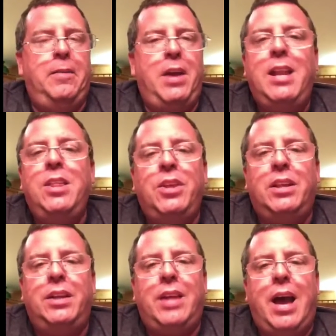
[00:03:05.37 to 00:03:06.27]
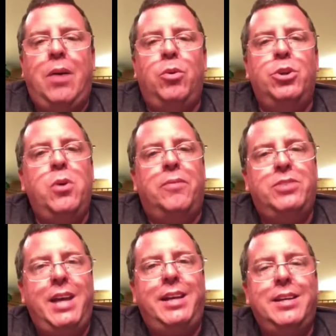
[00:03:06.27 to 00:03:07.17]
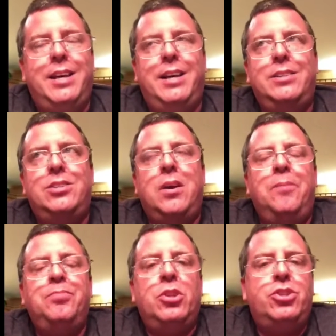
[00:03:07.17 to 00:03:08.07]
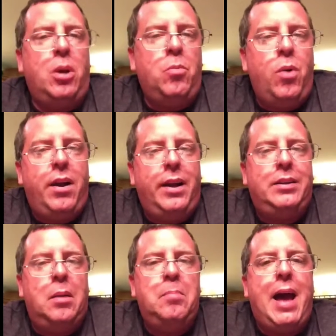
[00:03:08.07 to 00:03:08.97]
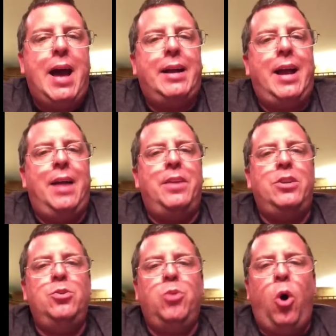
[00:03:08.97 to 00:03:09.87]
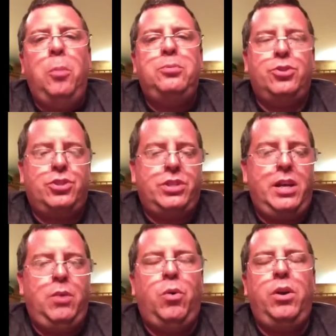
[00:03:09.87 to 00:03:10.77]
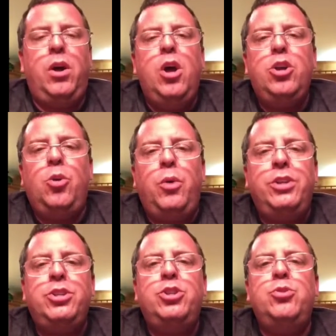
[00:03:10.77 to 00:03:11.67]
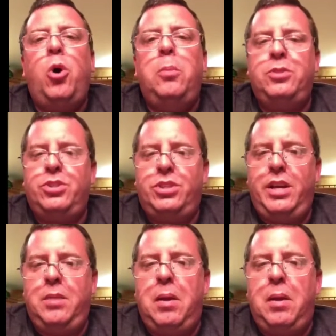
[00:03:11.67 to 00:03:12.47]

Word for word: anything like that, where you have taken kids somewhere and come back, and then you hope to see what is it you hope to see?